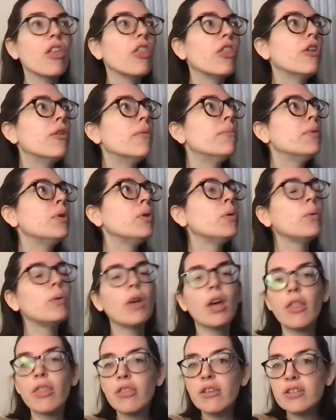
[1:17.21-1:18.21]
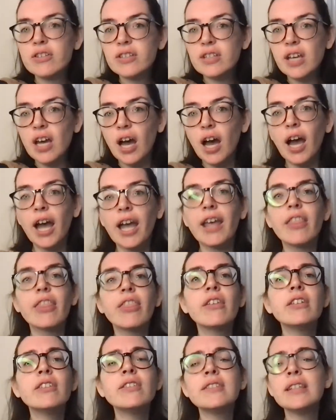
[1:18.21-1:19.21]
the moon, the sky,
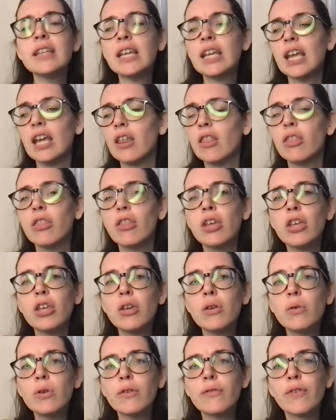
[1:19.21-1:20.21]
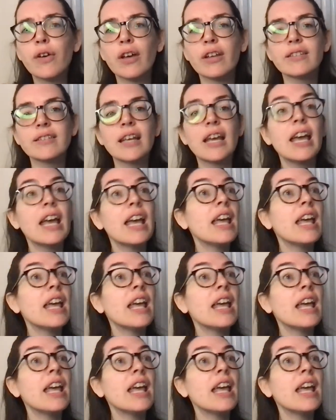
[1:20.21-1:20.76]
the sea, the universe,